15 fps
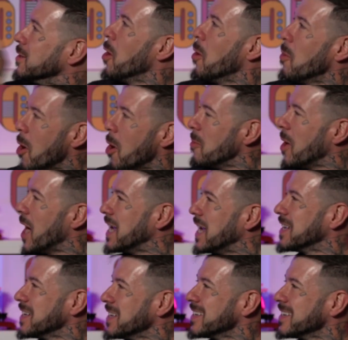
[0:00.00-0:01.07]
more, Mike.
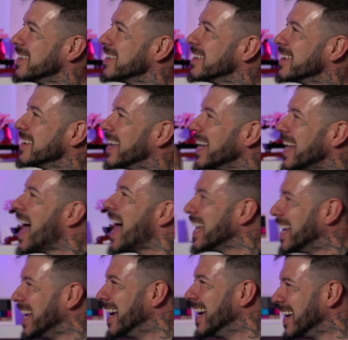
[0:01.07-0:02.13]
Get out of
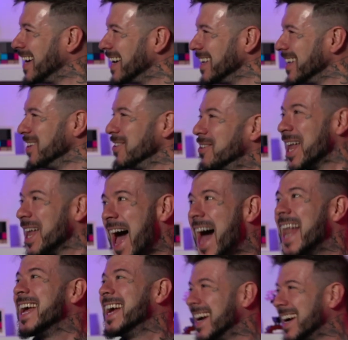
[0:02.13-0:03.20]
here. You get out
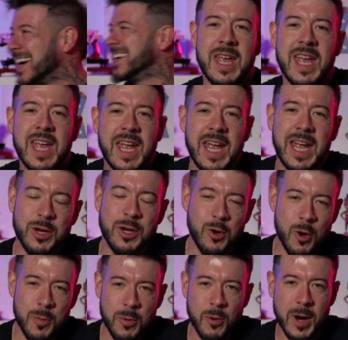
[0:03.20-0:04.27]
of here.
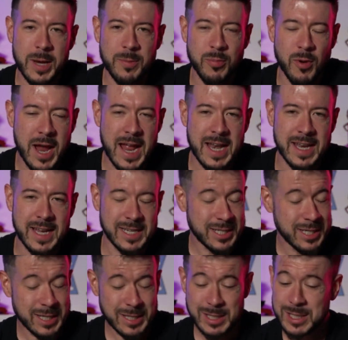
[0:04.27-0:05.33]
Incorporate branding. See,
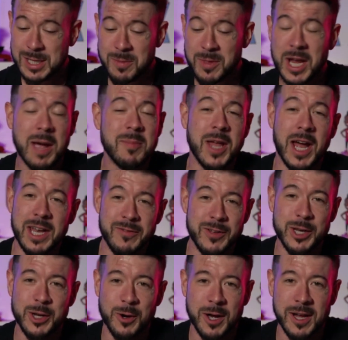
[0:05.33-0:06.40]
this is something I'm not even
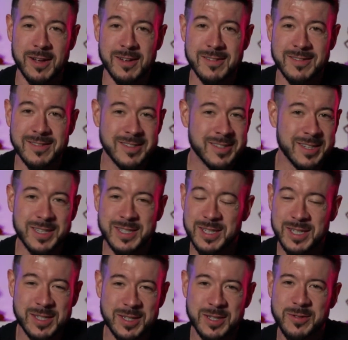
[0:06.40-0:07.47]
doing. So
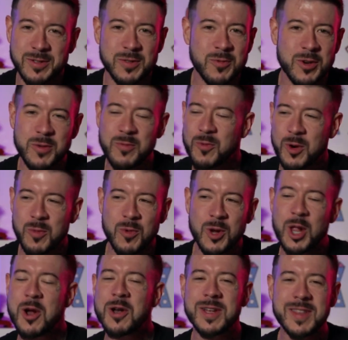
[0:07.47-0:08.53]
we're
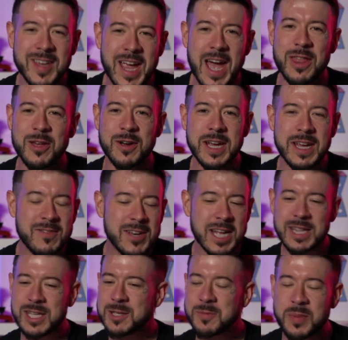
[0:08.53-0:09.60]
learning together. Even at
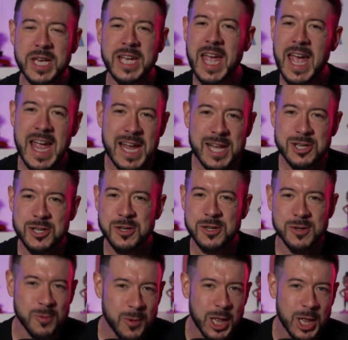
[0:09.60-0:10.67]
this big age,
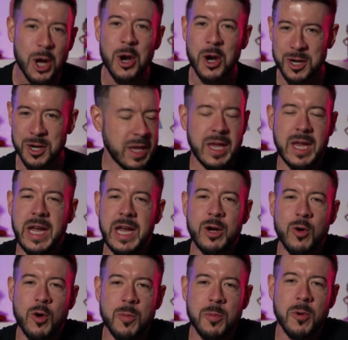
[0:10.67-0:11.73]
we learn.
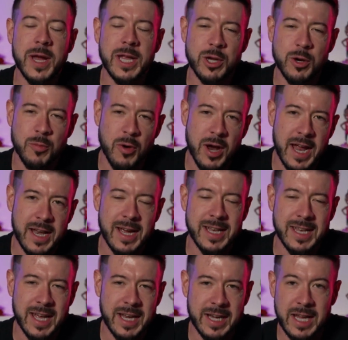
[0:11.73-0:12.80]
Incorporate your brand
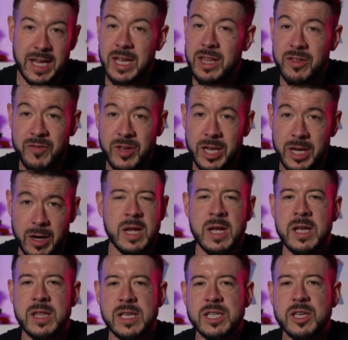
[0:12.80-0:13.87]
identity in the video.
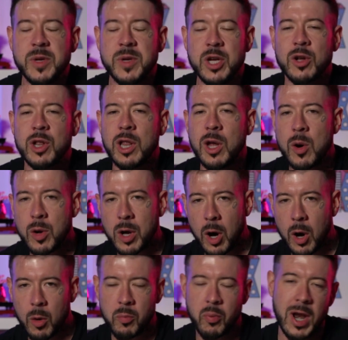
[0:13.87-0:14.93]
This could be your
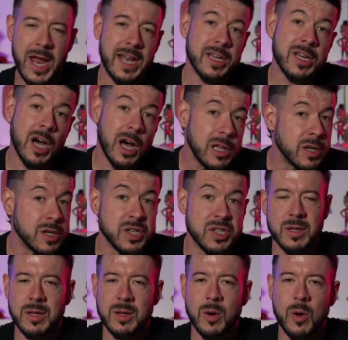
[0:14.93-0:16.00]
logo, brand
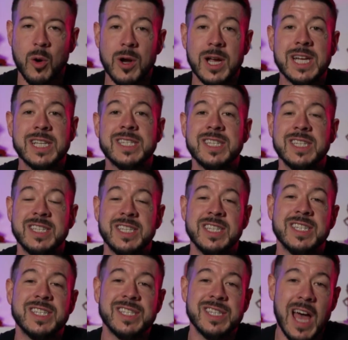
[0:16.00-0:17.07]
colors, or a consistent
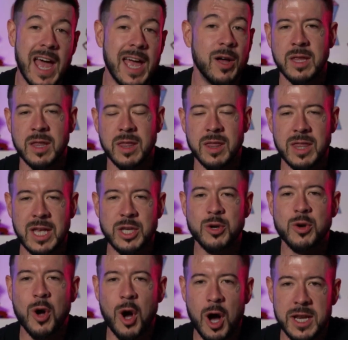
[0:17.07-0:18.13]
style that
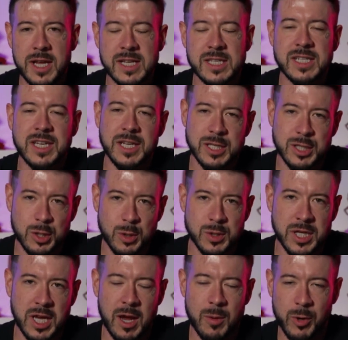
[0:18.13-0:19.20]
your audience can
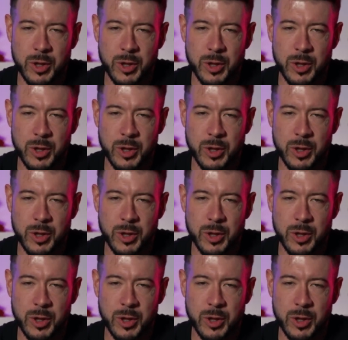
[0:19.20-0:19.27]
associate with your